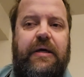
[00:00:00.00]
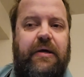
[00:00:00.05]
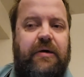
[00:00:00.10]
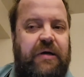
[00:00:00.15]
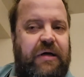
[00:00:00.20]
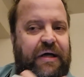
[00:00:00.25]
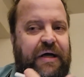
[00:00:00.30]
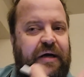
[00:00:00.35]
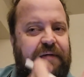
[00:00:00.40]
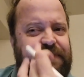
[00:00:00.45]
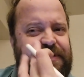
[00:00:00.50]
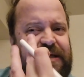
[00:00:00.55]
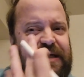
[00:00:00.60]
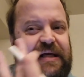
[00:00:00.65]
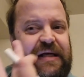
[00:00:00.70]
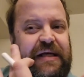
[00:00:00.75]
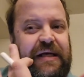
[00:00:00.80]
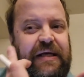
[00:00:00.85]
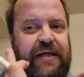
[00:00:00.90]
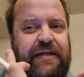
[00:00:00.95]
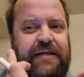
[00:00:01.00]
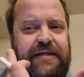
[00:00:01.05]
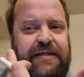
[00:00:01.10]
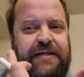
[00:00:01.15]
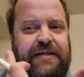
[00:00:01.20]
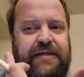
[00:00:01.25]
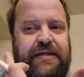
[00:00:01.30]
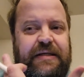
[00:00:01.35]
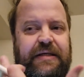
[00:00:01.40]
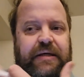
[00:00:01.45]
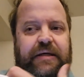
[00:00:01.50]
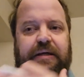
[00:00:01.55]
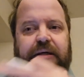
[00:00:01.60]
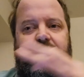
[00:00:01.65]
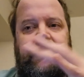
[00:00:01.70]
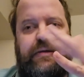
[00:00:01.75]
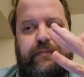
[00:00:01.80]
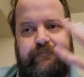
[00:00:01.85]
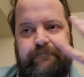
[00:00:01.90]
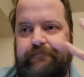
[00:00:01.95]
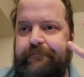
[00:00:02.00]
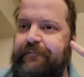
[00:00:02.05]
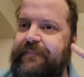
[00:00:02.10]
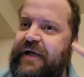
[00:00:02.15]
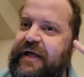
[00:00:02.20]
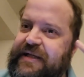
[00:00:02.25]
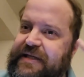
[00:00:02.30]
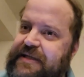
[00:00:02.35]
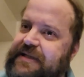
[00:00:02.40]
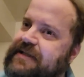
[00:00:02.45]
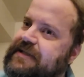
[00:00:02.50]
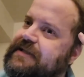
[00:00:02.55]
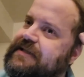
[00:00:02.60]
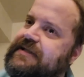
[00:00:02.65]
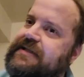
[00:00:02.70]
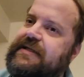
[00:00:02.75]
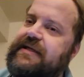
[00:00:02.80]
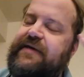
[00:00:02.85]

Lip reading: When it comes to kids, that's